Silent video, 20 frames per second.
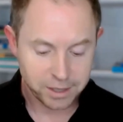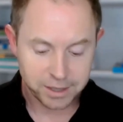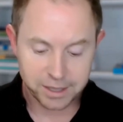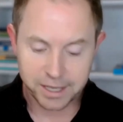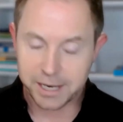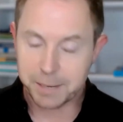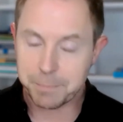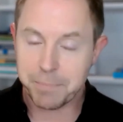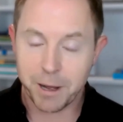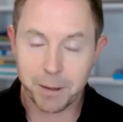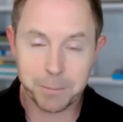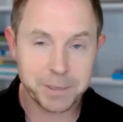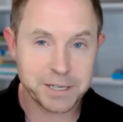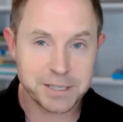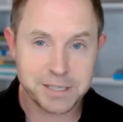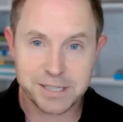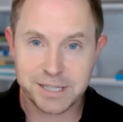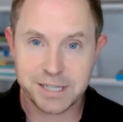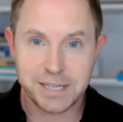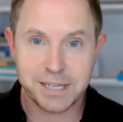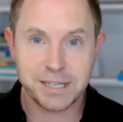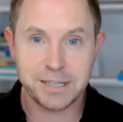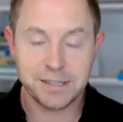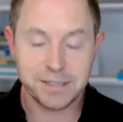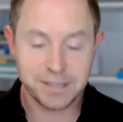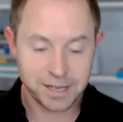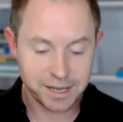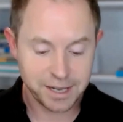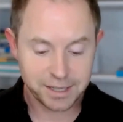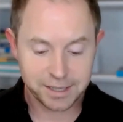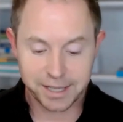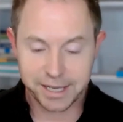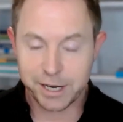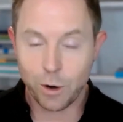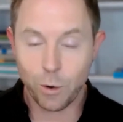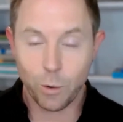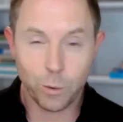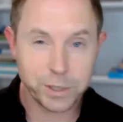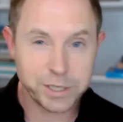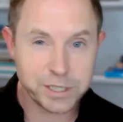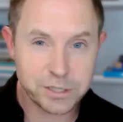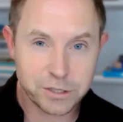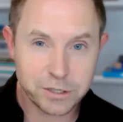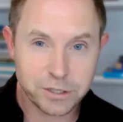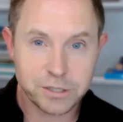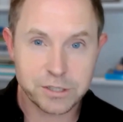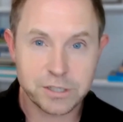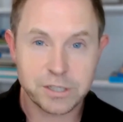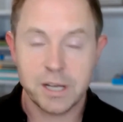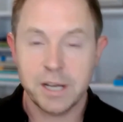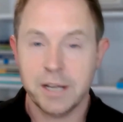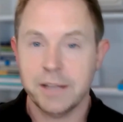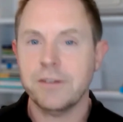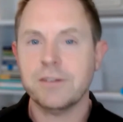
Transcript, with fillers: like pumpkin seeds, like oysters.